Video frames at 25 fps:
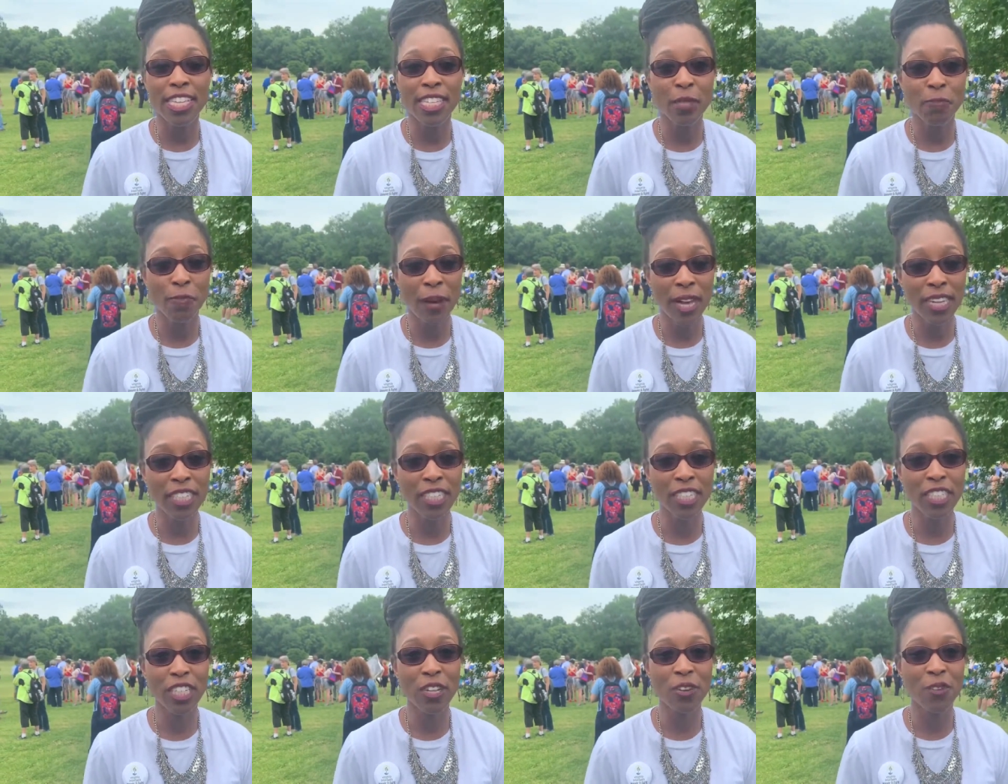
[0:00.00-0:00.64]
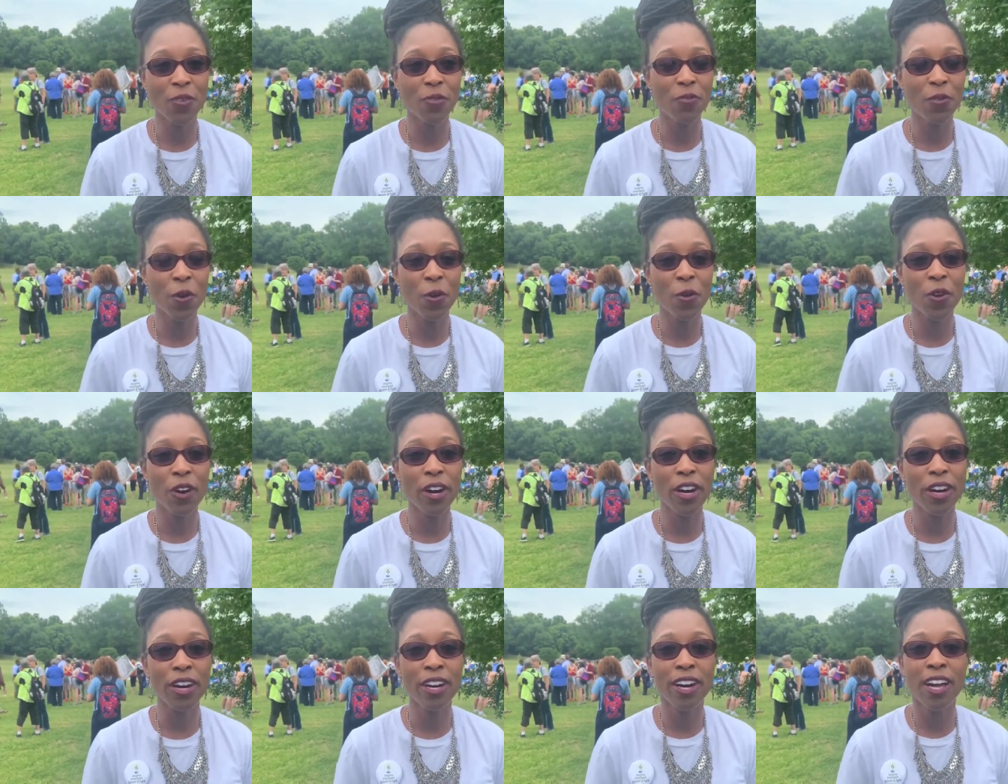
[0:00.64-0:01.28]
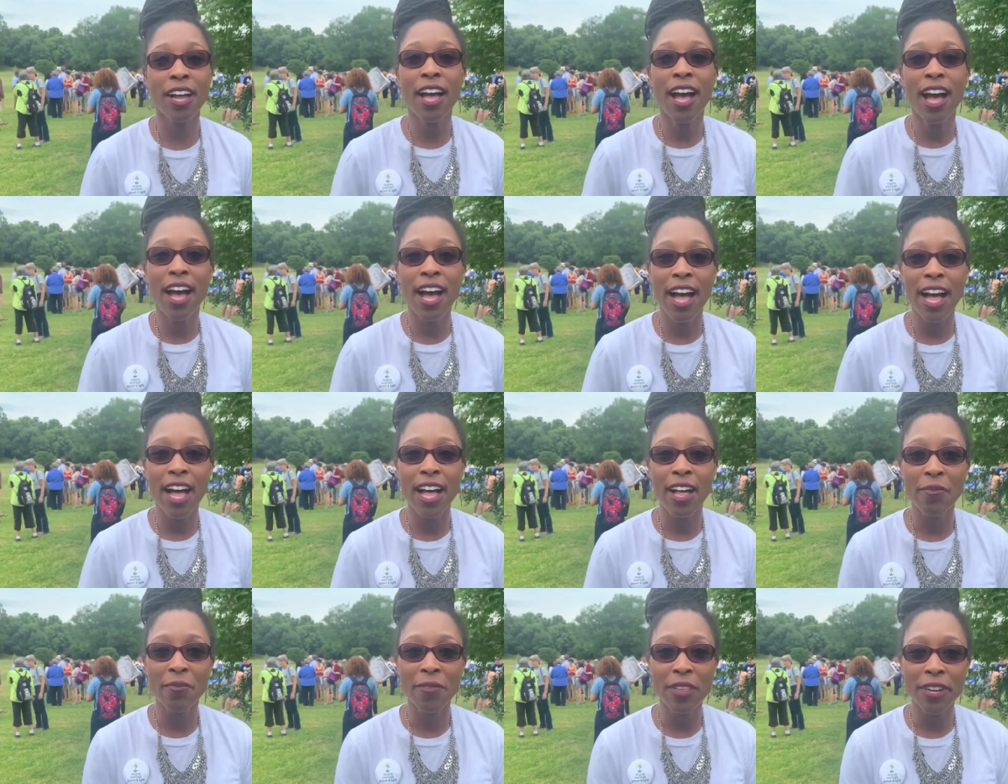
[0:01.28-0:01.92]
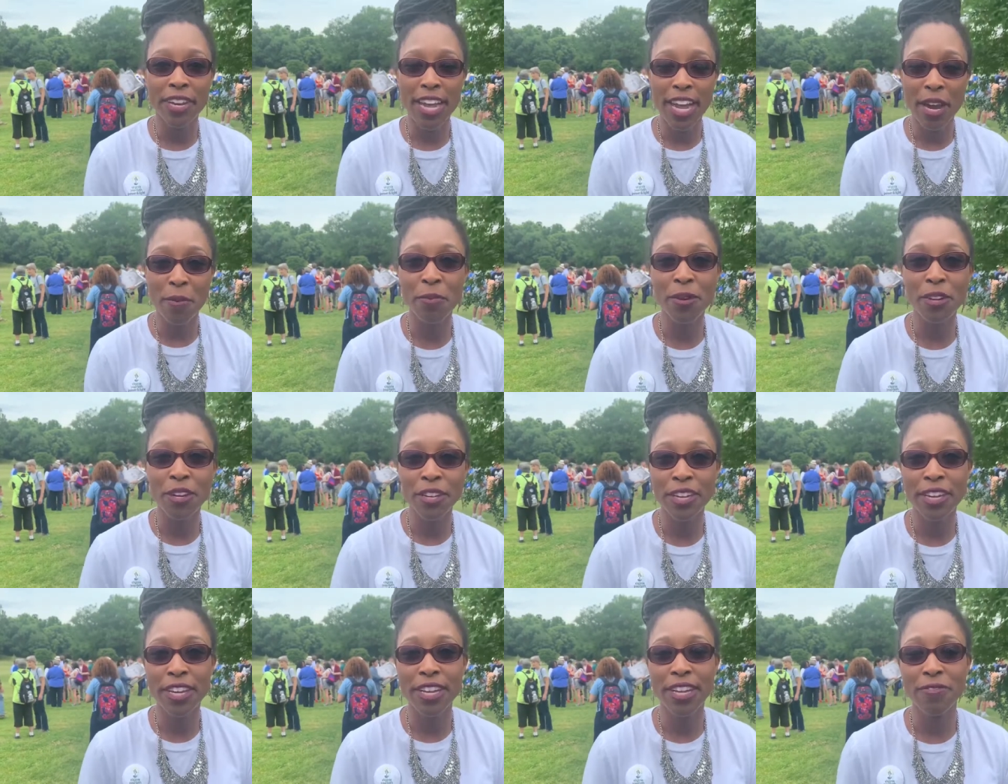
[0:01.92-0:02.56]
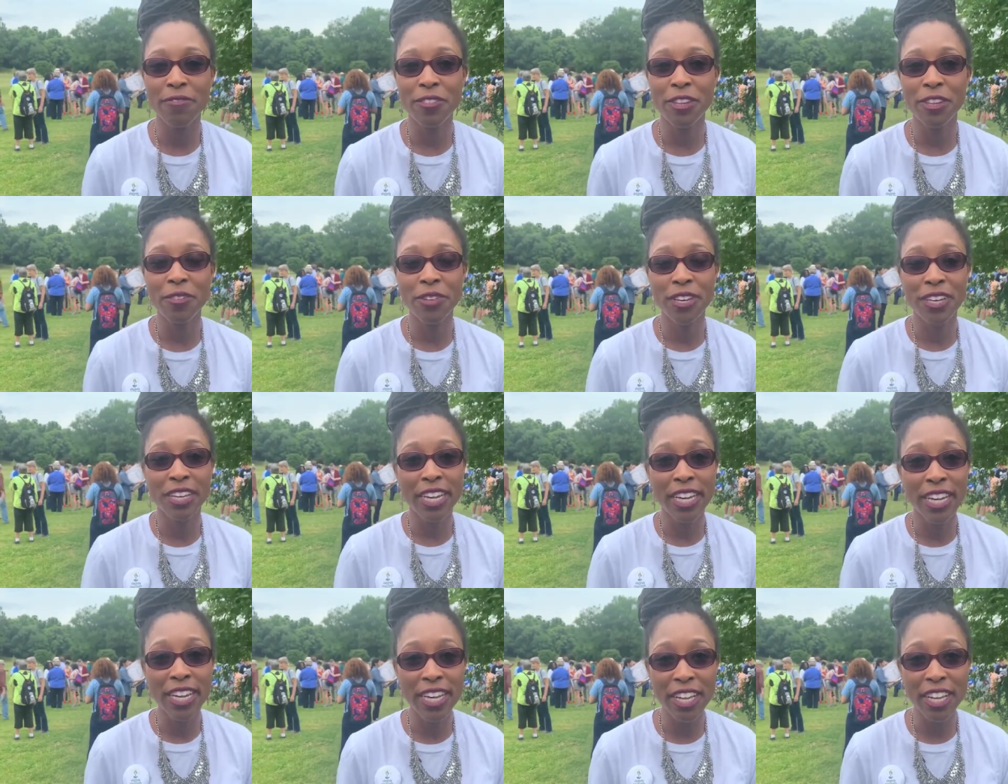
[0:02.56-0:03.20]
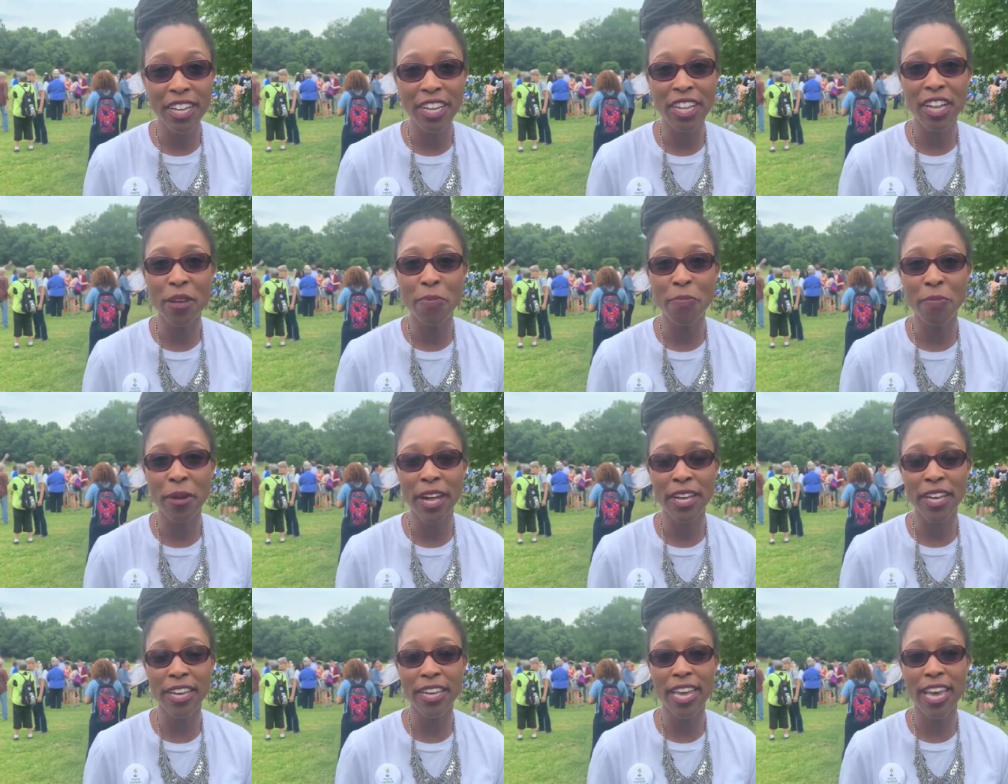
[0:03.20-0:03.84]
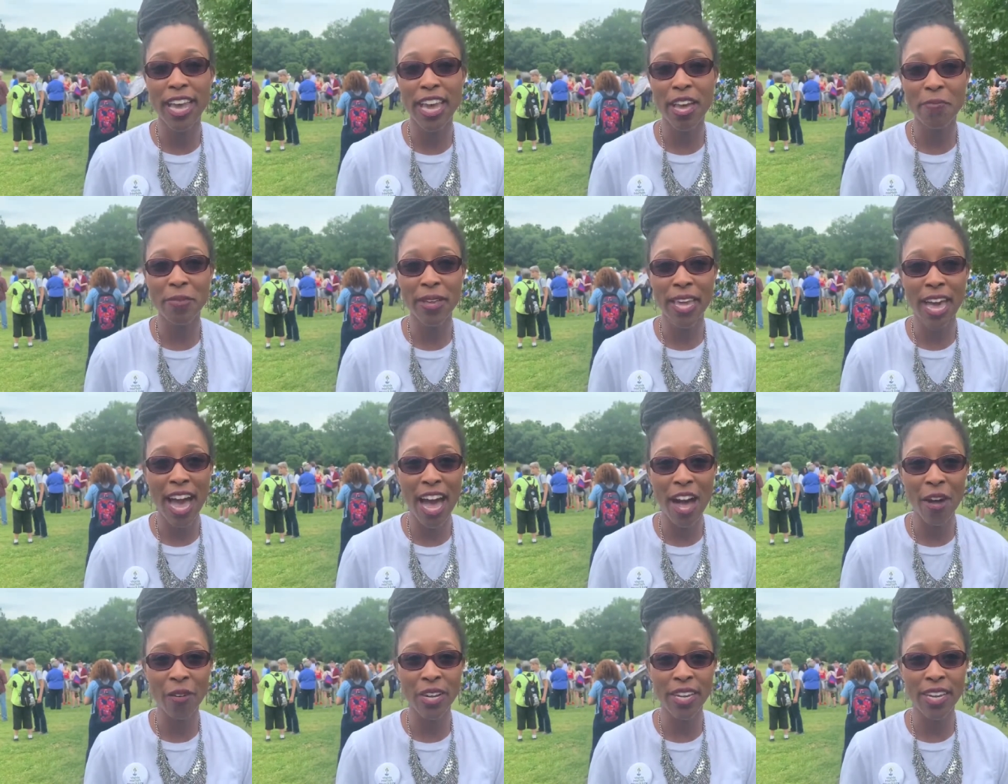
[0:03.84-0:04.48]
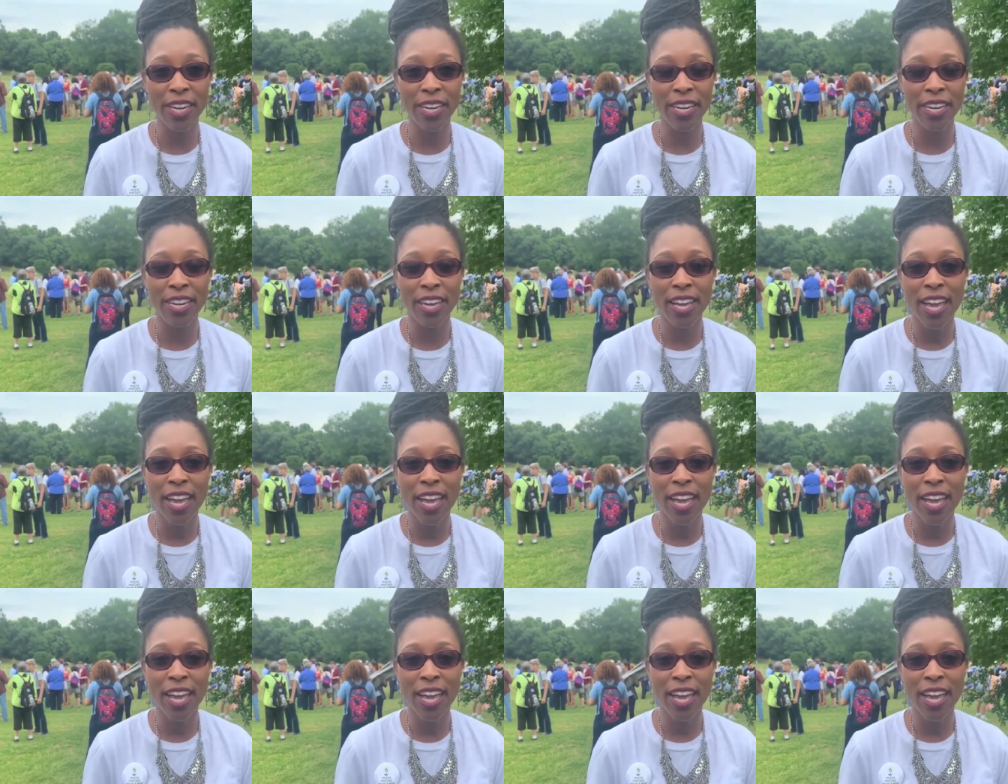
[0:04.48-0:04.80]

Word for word: especially for uh, the neighborhood of Union Hill and Buckingham County